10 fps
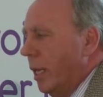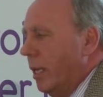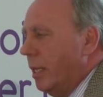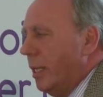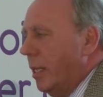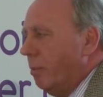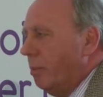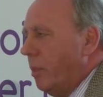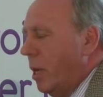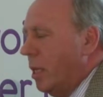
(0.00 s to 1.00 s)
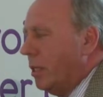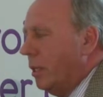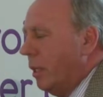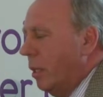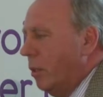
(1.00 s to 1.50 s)
And in certain parts of
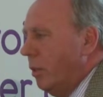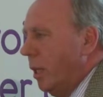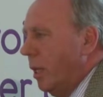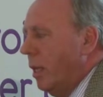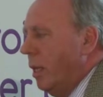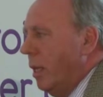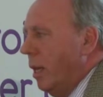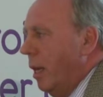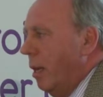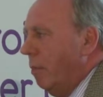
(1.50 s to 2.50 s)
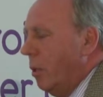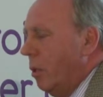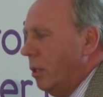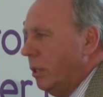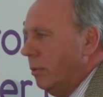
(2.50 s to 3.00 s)
the country, the
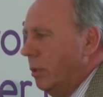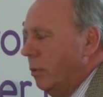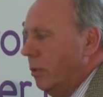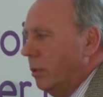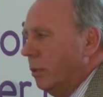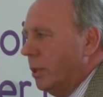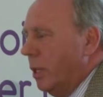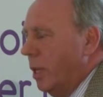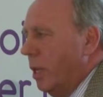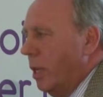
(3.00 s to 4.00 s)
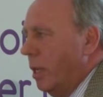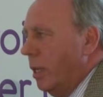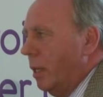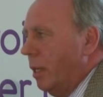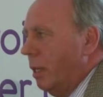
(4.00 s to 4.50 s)
cost of funerals
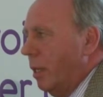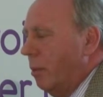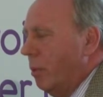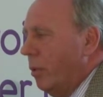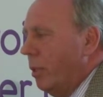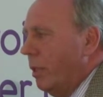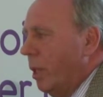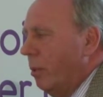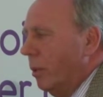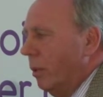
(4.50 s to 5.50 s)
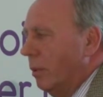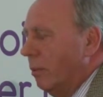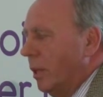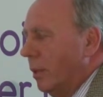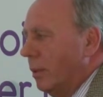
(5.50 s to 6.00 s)
are more than double, in
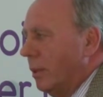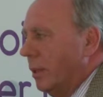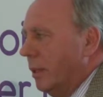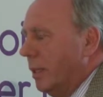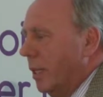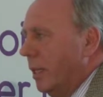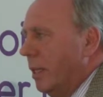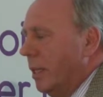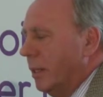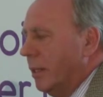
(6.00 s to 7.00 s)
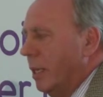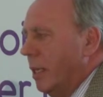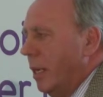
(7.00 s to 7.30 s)
fact, in certain areas,